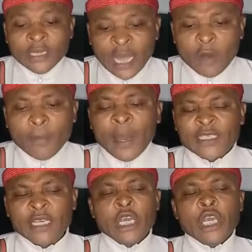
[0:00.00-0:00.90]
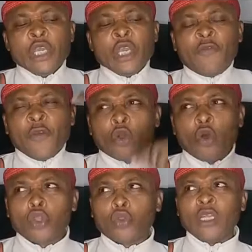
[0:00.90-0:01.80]
Now, Mazi, if you
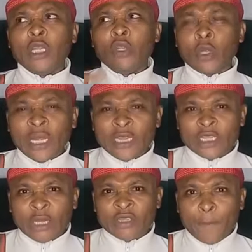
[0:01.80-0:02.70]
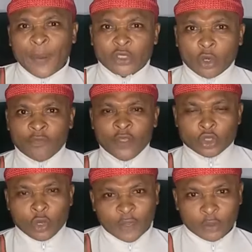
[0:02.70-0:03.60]
go to the northern counterpart of
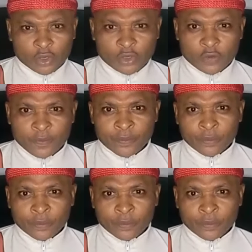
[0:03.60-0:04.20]
these governors,